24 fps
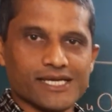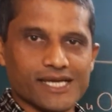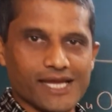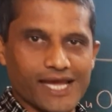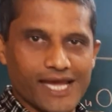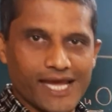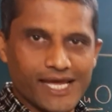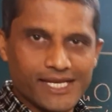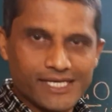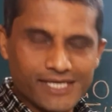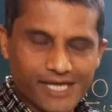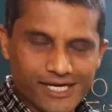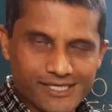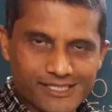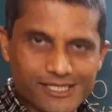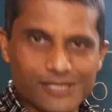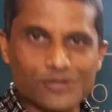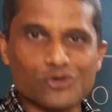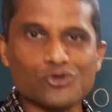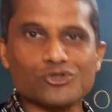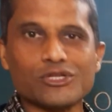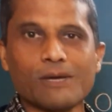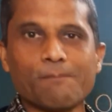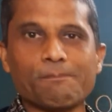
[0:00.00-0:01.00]
can
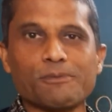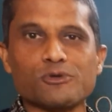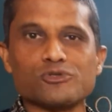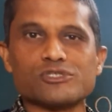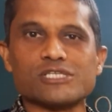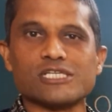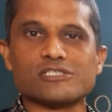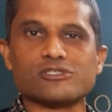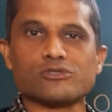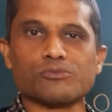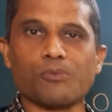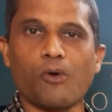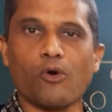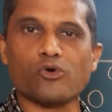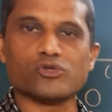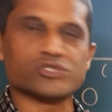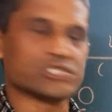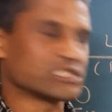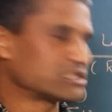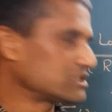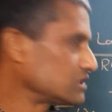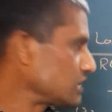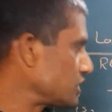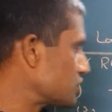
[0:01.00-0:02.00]
undergo the process of
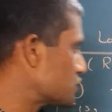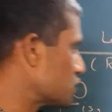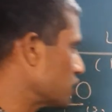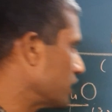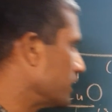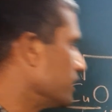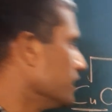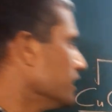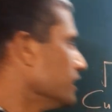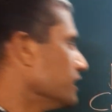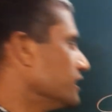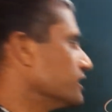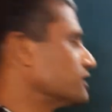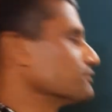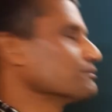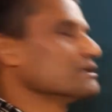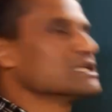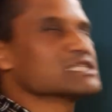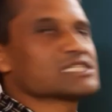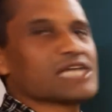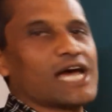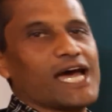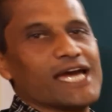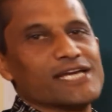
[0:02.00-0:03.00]
oxidation. It
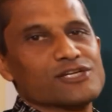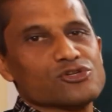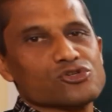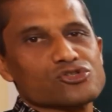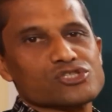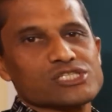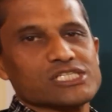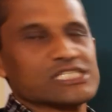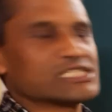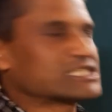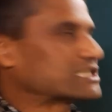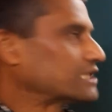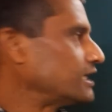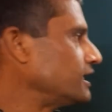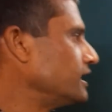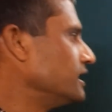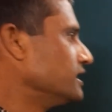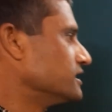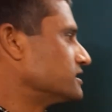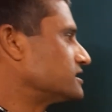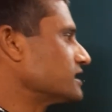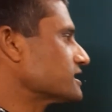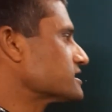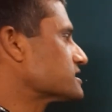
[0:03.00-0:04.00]
means hydrogen is
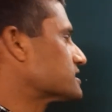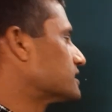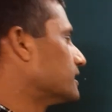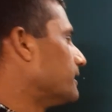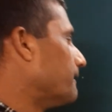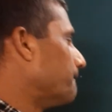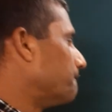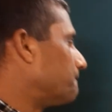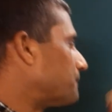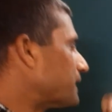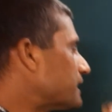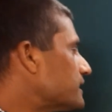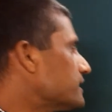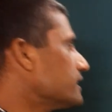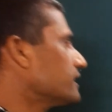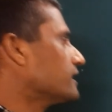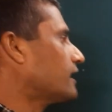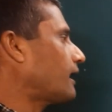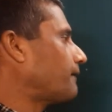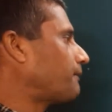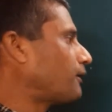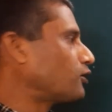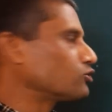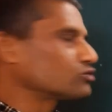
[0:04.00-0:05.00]
just bringing
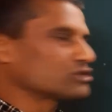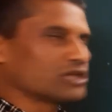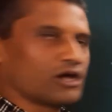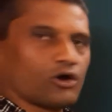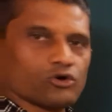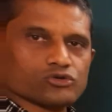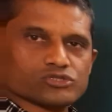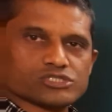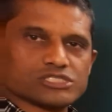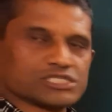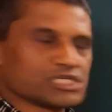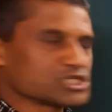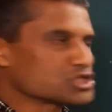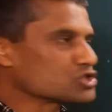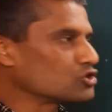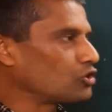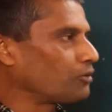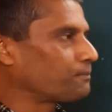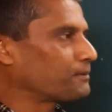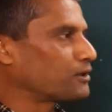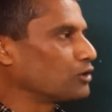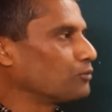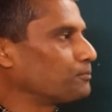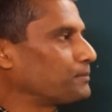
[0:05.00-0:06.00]
about the oxidation
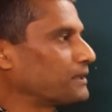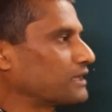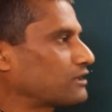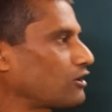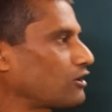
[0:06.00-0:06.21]
of cupric